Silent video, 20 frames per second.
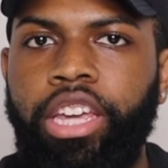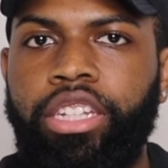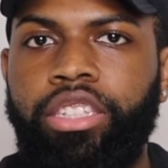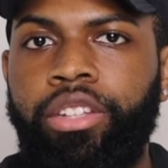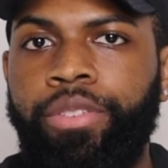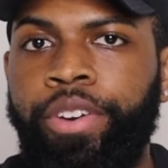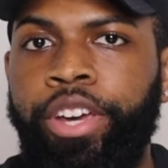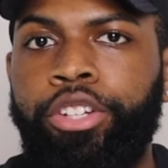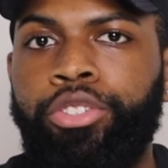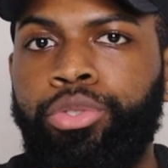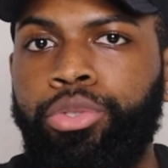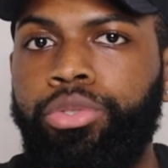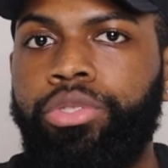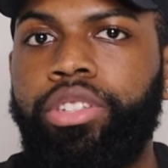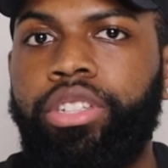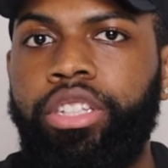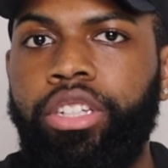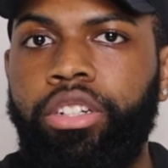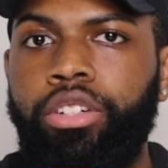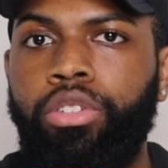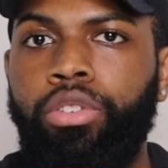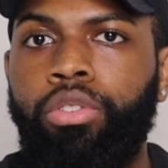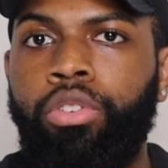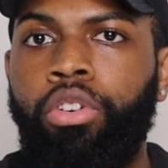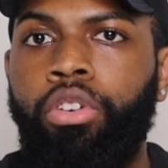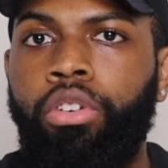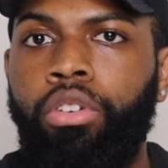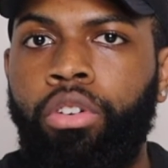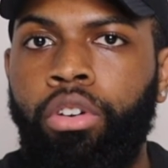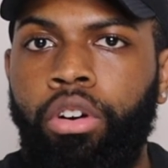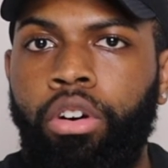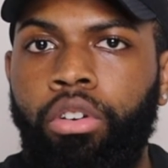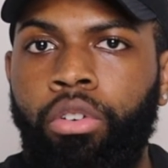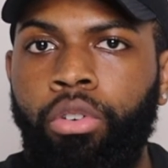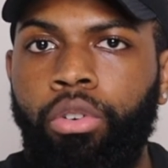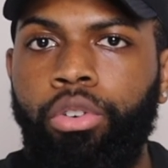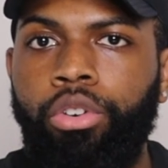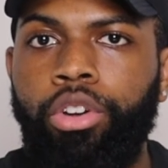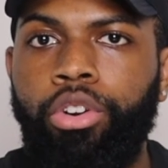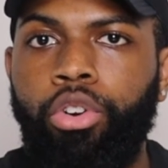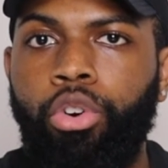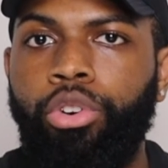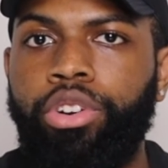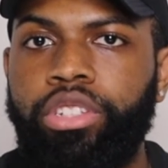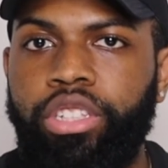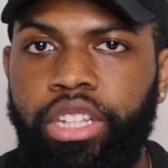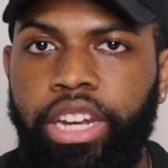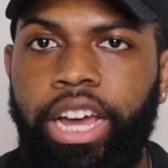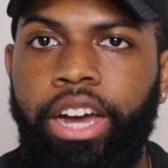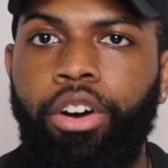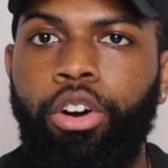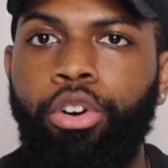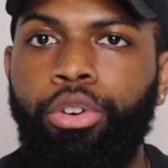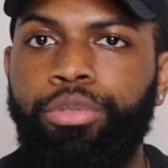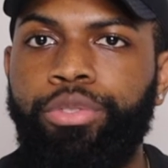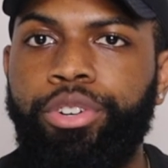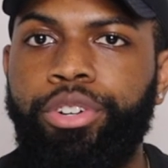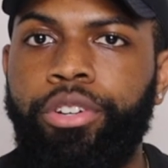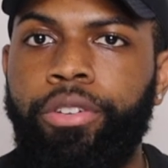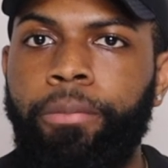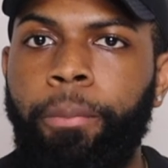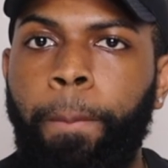Is the vet truce still on, or is it now over?